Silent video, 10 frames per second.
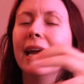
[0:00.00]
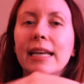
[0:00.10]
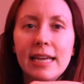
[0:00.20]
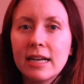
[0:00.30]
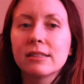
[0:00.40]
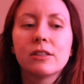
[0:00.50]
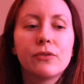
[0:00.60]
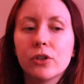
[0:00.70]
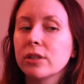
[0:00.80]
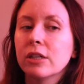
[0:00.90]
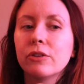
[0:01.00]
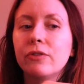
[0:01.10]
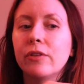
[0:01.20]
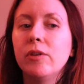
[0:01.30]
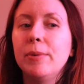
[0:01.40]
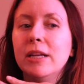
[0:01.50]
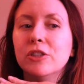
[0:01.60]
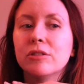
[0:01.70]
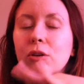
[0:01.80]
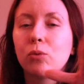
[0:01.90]
And yes, the first 150
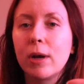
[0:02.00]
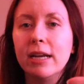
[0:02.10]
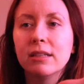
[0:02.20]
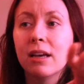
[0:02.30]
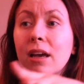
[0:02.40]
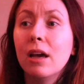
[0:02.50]
pages, great.